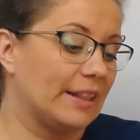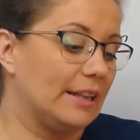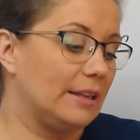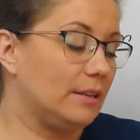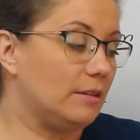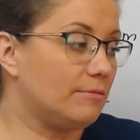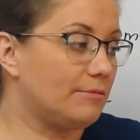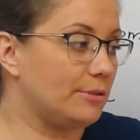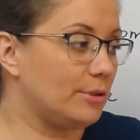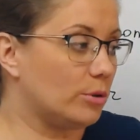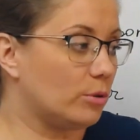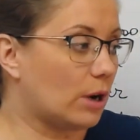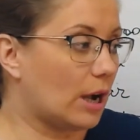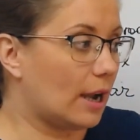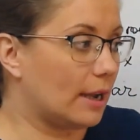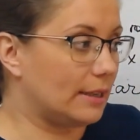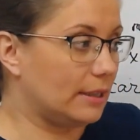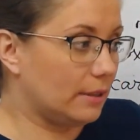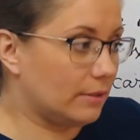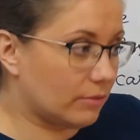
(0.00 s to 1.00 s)
If you
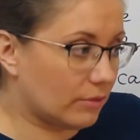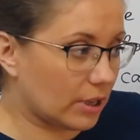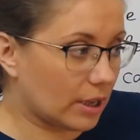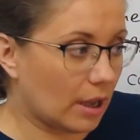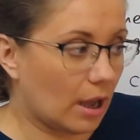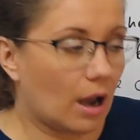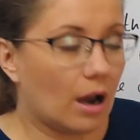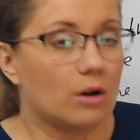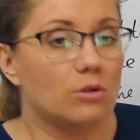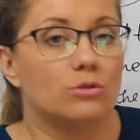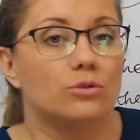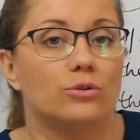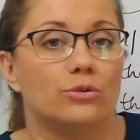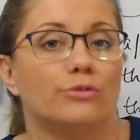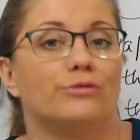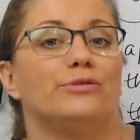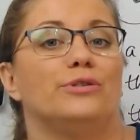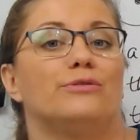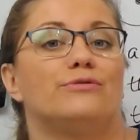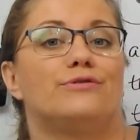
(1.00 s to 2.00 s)
are in the house
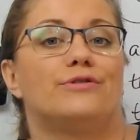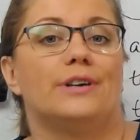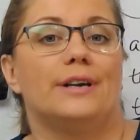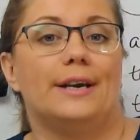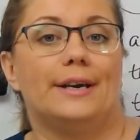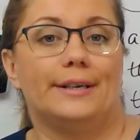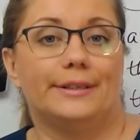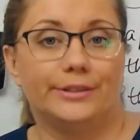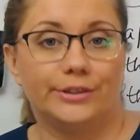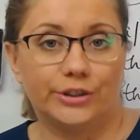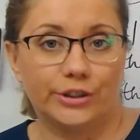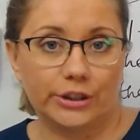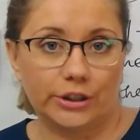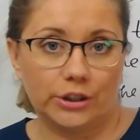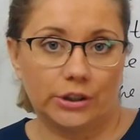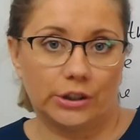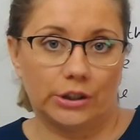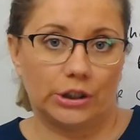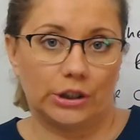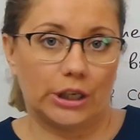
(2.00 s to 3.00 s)
of your friend,
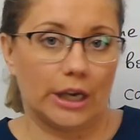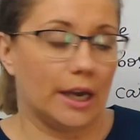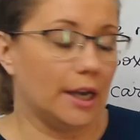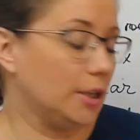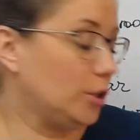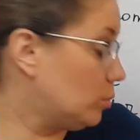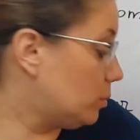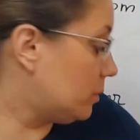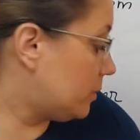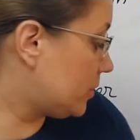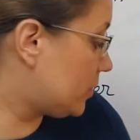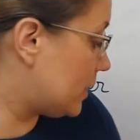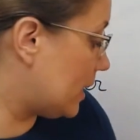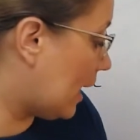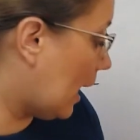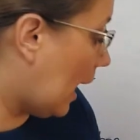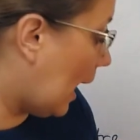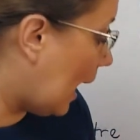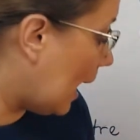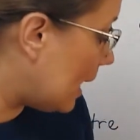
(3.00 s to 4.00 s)
yeah, you will
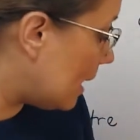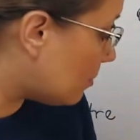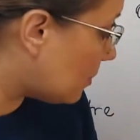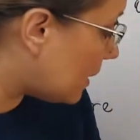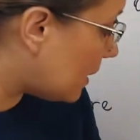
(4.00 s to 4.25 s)
say, I am